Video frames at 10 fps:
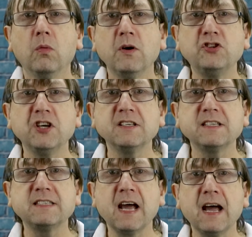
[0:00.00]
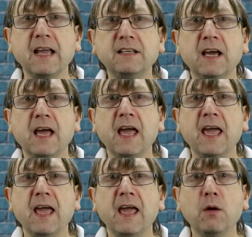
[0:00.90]
When Jesus died,
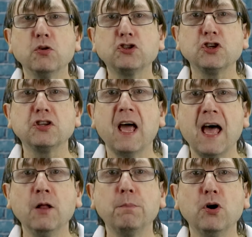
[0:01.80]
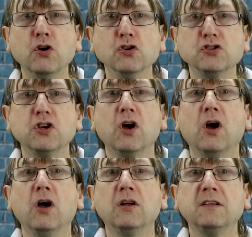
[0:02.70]
it was to help us
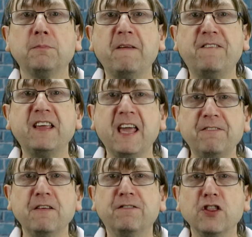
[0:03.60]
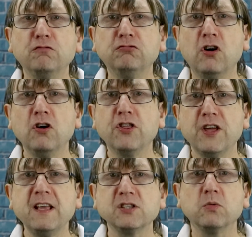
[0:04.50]
be forgiven for the wrong
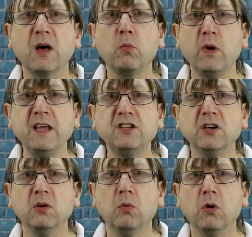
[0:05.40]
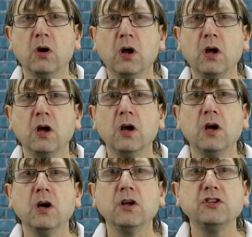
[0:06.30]
things that we do.
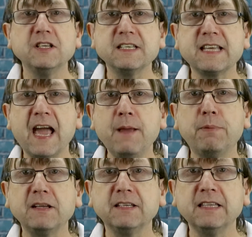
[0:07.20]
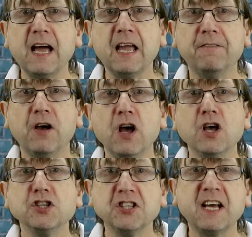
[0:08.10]
Jesus came back to life
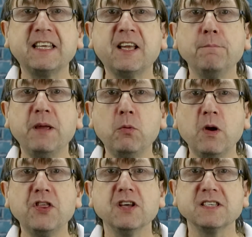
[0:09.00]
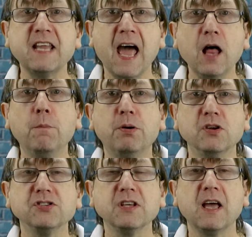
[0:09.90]
so that he can be with us and help
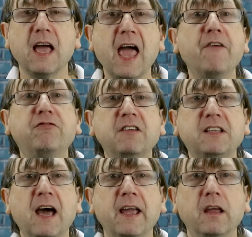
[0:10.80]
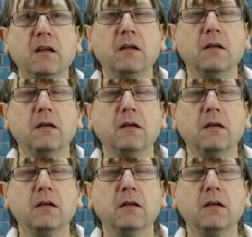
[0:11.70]
us every day.